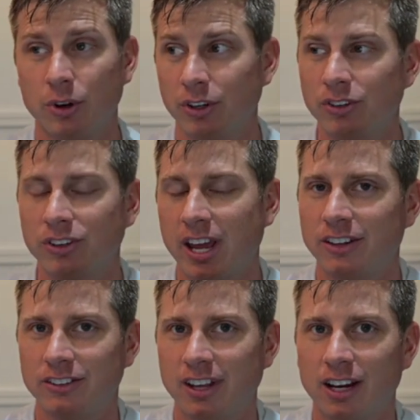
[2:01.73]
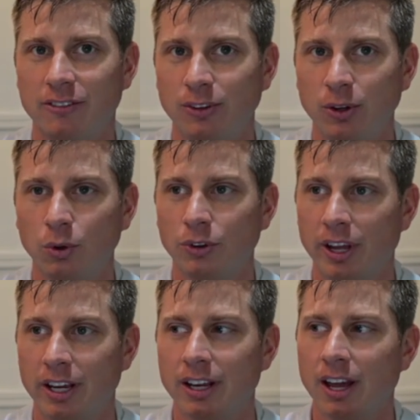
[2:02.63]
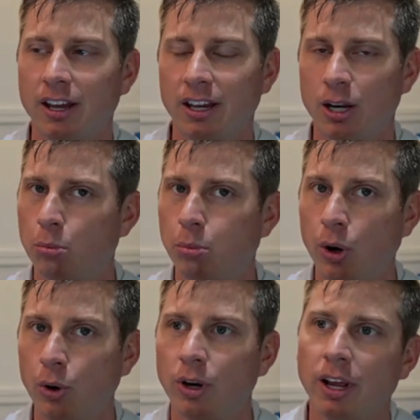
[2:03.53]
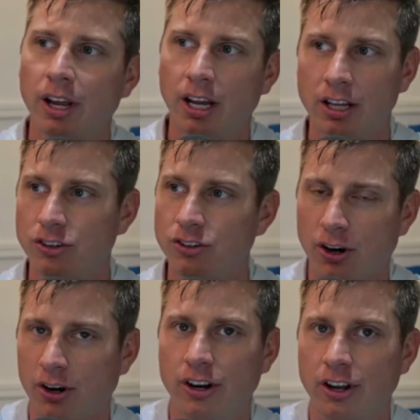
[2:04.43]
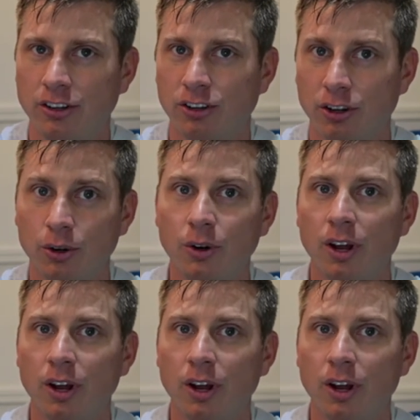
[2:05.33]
you just can't just take a fuel tank in a boat and then turn it into